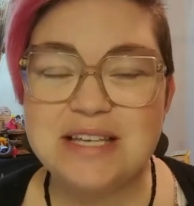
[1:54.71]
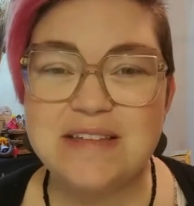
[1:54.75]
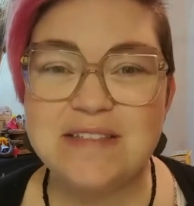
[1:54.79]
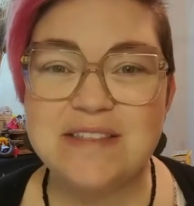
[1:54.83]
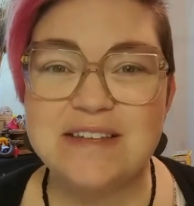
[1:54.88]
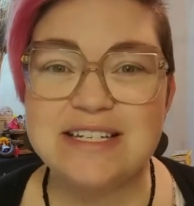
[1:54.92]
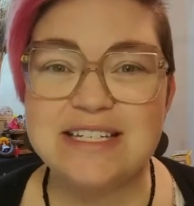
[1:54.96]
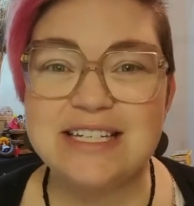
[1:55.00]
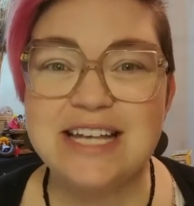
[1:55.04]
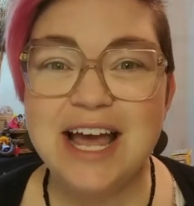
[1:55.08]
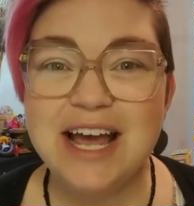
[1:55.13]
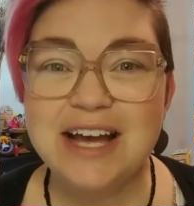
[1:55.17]
and
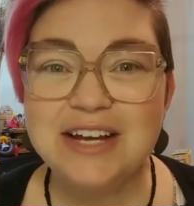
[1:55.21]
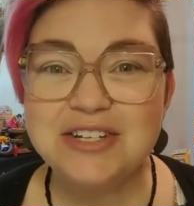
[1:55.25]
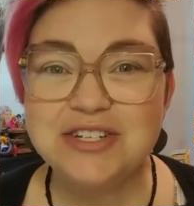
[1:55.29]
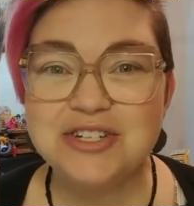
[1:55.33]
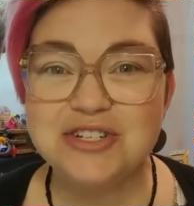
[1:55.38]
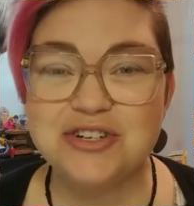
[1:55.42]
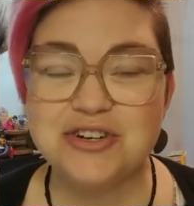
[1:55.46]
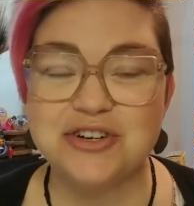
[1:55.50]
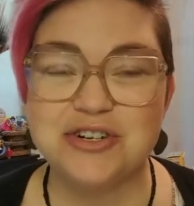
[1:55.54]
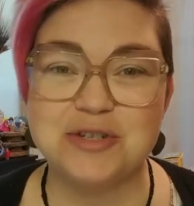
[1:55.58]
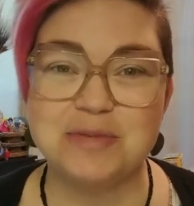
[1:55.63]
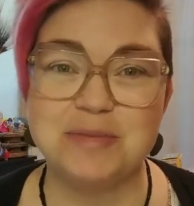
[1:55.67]
the
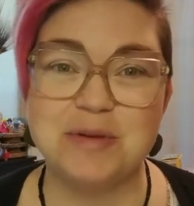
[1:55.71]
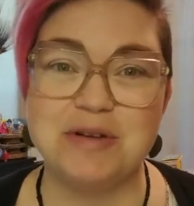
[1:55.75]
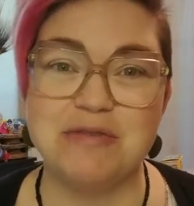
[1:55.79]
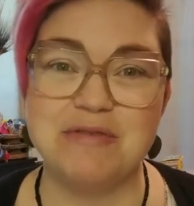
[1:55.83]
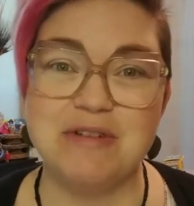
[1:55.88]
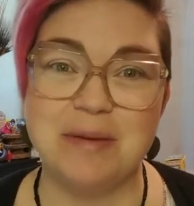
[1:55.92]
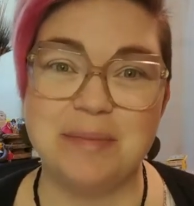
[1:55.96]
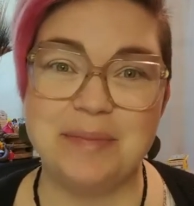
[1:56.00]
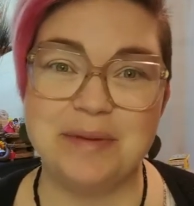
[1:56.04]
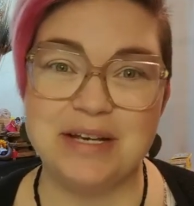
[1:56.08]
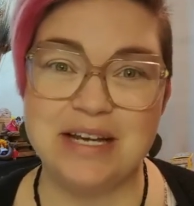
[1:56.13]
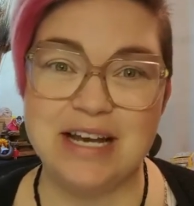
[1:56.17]
textures be
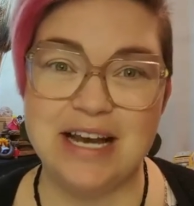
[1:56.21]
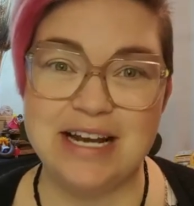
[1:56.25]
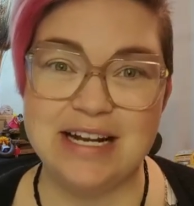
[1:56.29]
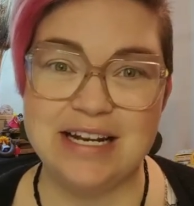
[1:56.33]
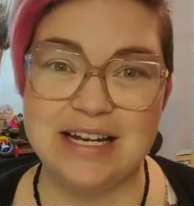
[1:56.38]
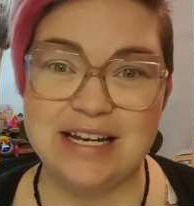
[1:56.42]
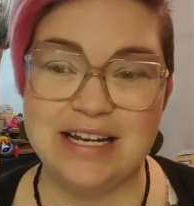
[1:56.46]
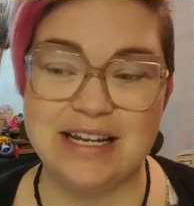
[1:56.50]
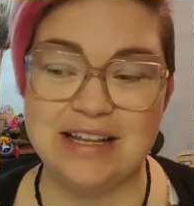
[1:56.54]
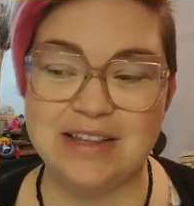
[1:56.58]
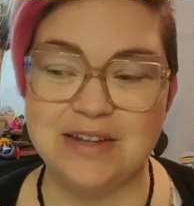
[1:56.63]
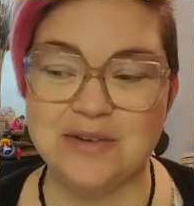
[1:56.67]

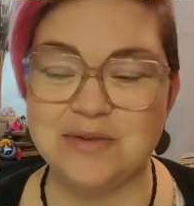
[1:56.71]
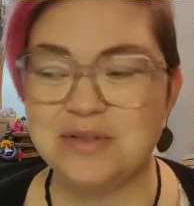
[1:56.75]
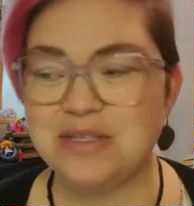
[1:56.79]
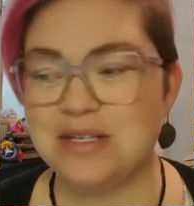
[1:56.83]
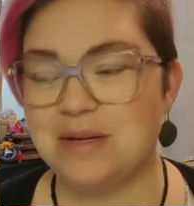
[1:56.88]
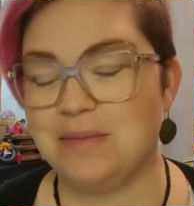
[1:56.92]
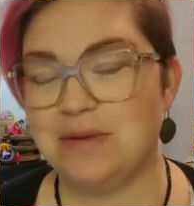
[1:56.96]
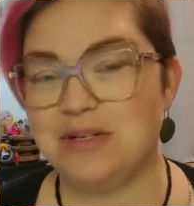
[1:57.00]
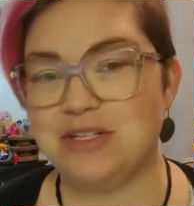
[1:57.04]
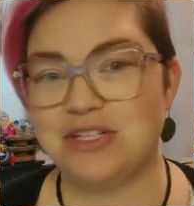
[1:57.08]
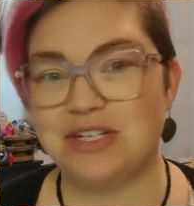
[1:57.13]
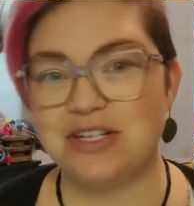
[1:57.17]
replicated in those
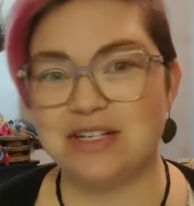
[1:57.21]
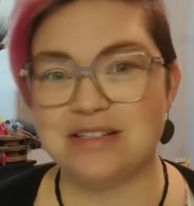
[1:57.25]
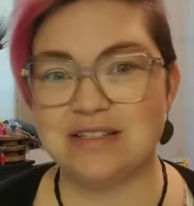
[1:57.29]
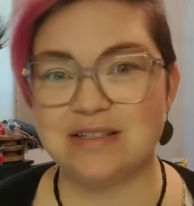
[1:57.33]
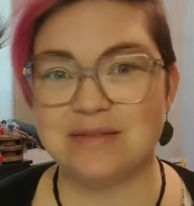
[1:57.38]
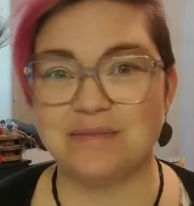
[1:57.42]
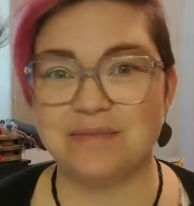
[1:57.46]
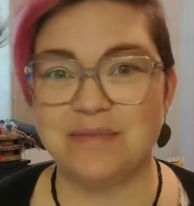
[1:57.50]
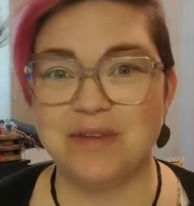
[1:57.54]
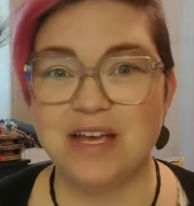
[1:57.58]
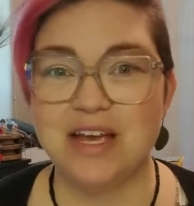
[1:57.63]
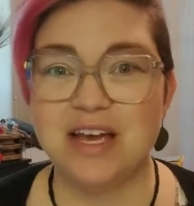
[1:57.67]

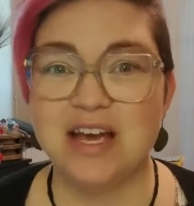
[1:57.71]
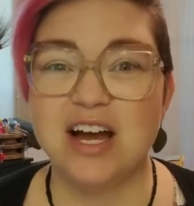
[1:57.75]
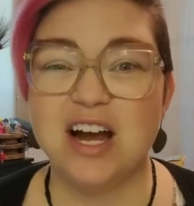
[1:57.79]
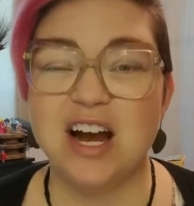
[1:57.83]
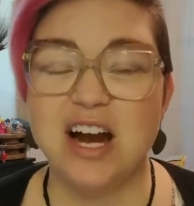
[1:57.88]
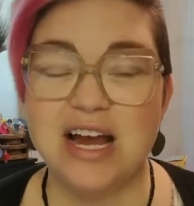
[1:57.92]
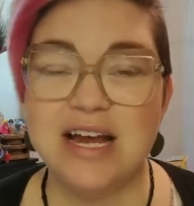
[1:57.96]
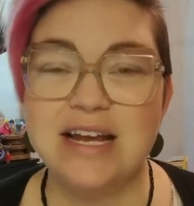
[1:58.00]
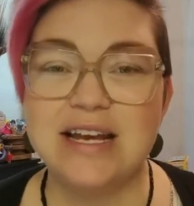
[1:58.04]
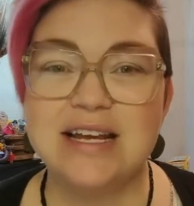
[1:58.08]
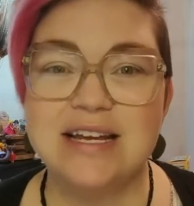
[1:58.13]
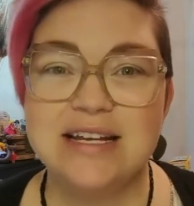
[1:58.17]
images. All
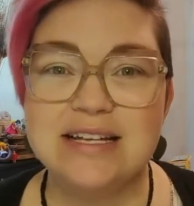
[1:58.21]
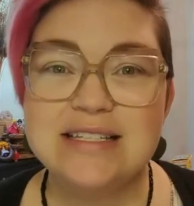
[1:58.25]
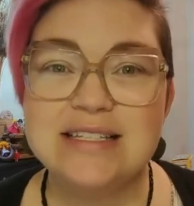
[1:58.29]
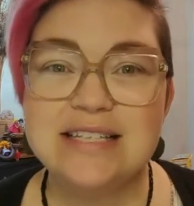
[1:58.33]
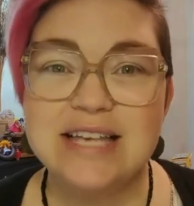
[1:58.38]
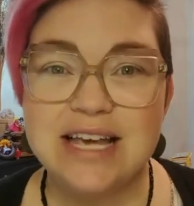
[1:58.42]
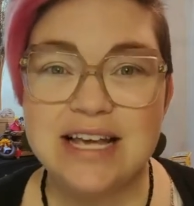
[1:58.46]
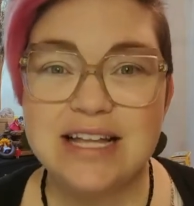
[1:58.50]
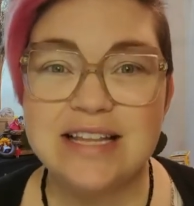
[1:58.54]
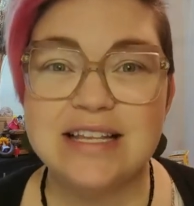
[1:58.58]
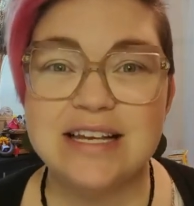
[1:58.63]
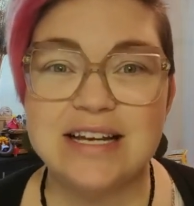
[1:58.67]
right,
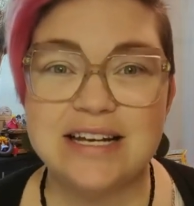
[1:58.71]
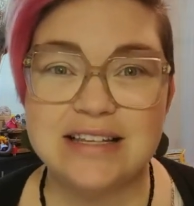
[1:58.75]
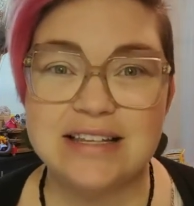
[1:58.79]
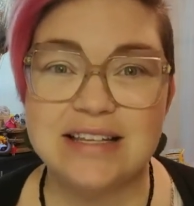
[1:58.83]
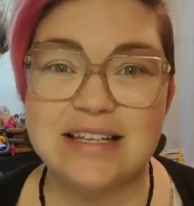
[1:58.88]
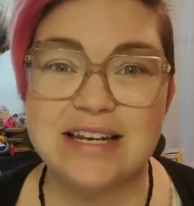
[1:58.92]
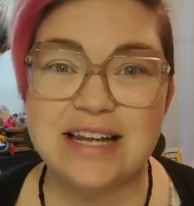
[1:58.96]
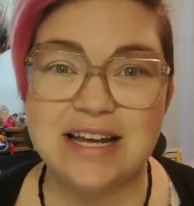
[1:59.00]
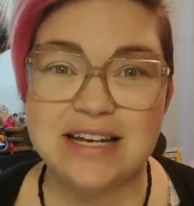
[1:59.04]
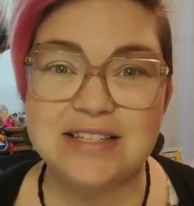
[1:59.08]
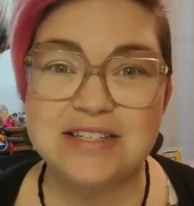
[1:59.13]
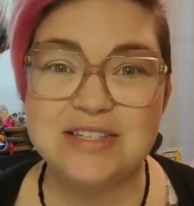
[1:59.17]
take a look at
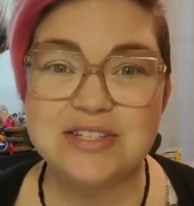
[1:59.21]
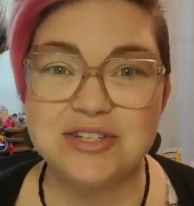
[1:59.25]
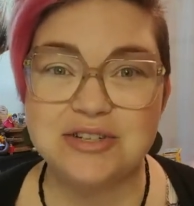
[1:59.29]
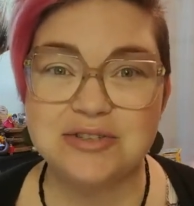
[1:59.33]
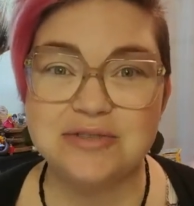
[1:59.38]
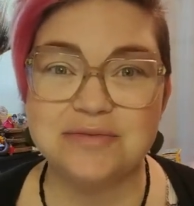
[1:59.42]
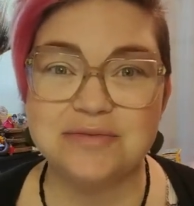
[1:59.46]
the next two.